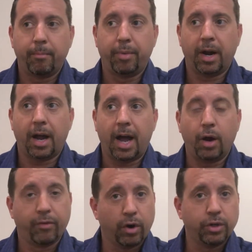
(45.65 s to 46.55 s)
but I
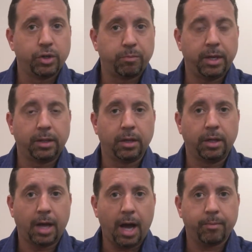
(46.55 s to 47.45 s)
overheard you speak to the
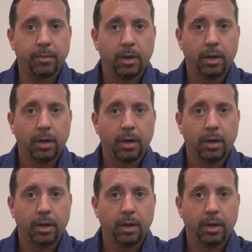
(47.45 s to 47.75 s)
cop.